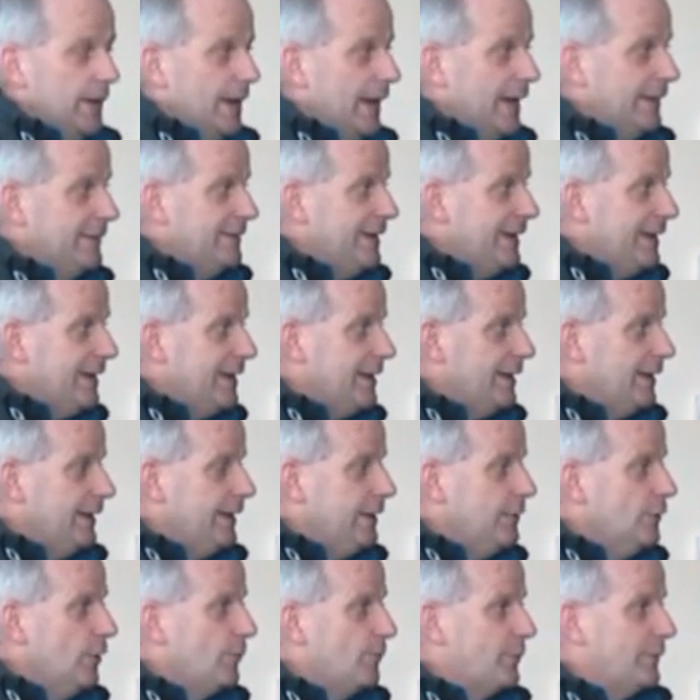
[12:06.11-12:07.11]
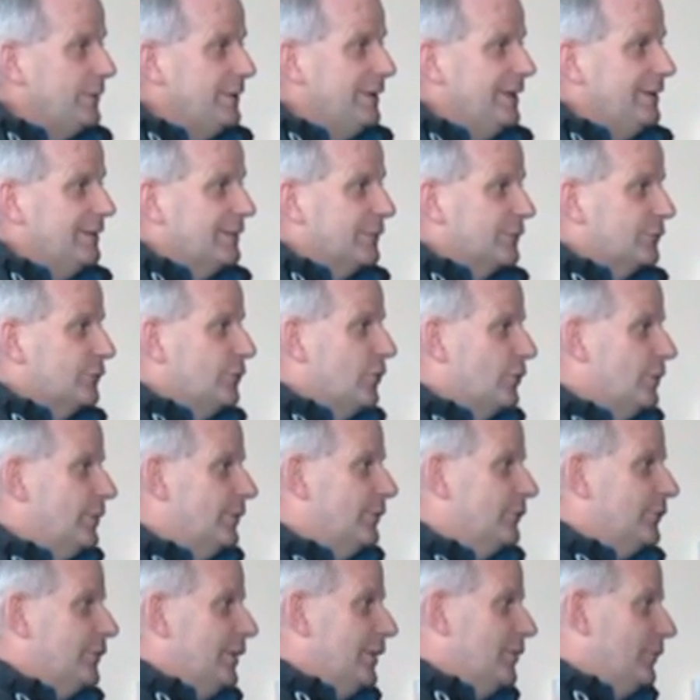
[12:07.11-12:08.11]
And they end up in the end of the story,
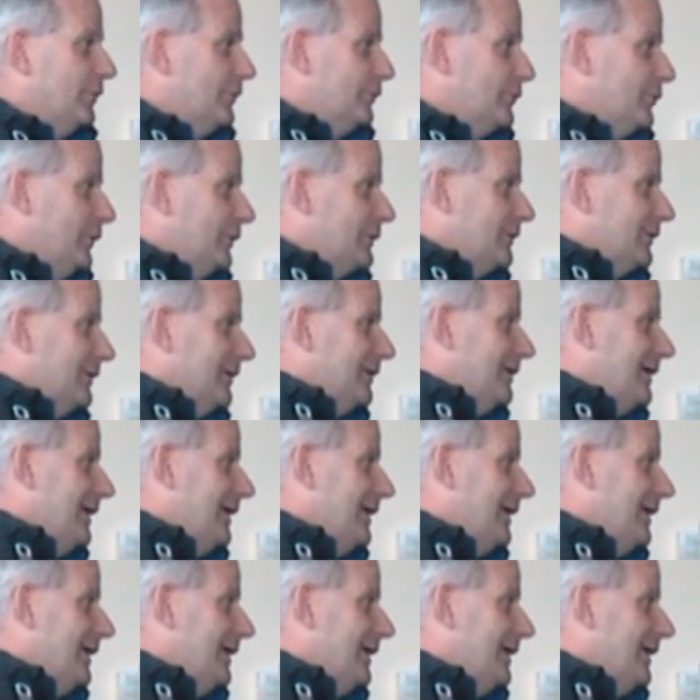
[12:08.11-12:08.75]
there's a great whole twist to it,